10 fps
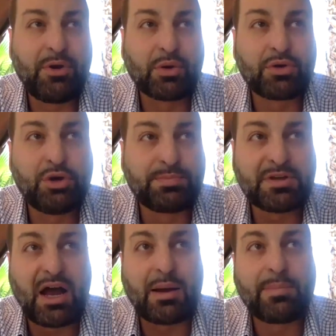cooped
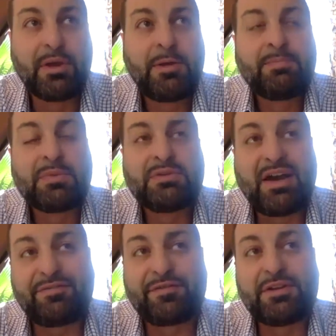up
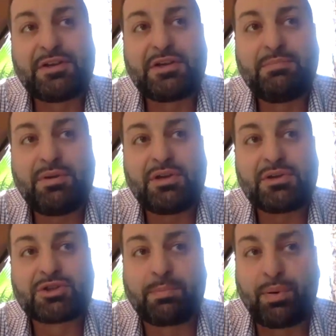definitely can be
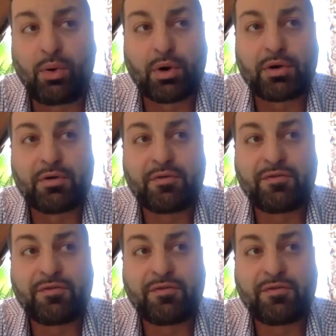support